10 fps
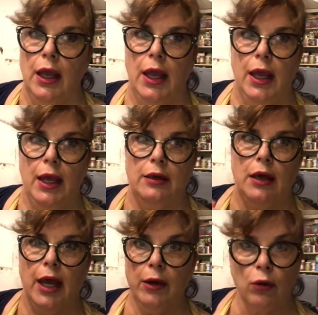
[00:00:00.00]

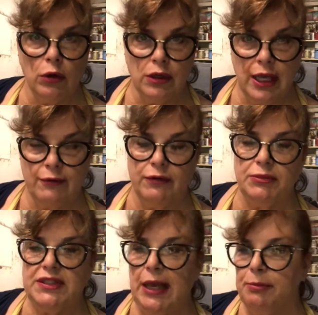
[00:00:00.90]
And I ordered that
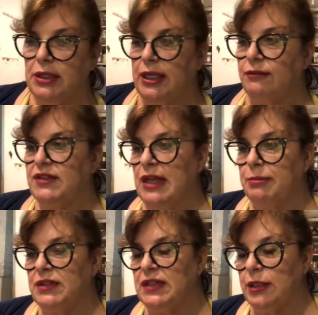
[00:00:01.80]
from Sep Leaf.
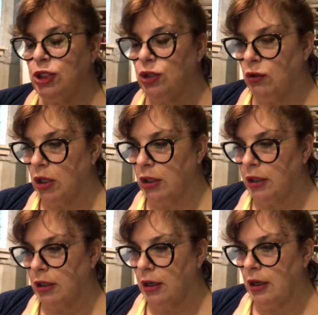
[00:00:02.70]
Sep is in New York.